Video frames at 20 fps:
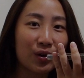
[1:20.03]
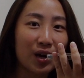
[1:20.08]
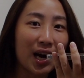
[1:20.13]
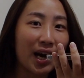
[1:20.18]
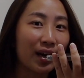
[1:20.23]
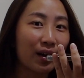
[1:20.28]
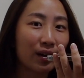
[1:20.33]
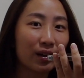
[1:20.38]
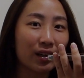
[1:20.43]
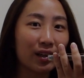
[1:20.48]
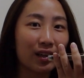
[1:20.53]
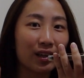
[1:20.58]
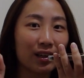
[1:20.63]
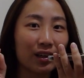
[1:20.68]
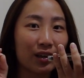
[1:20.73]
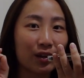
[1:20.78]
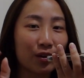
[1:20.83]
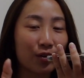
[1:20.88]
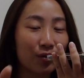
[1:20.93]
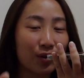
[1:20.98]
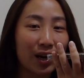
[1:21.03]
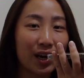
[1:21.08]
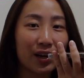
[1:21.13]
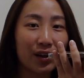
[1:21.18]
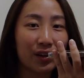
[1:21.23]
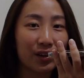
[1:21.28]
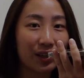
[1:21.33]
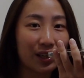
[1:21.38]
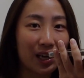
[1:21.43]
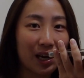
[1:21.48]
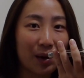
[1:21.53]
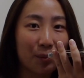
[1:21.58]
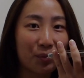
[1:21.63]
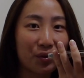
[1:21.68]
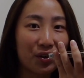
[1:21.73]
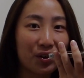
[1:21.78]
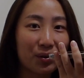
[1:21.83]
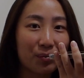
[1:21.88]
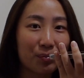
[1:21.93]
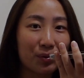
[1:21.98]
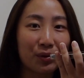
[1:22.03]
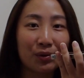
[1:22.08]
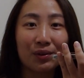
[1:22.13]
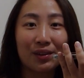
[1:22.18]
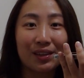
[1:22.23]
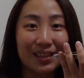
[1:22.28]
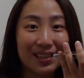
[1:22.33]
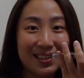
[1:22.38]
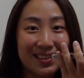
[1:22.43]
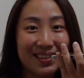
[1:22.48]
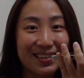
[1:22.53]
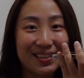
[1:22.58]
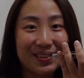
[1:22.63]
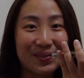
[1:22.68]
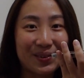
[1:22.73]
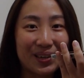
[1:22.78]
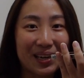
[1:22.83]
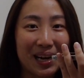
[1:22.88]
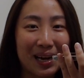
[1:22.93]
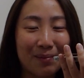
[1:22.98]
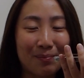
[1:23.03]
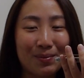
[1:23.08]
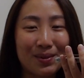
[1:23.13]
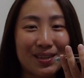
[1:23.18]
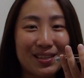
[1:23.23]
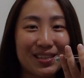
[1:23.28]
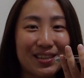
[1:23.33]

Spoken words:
I'll cry on camera, but let's see what happens.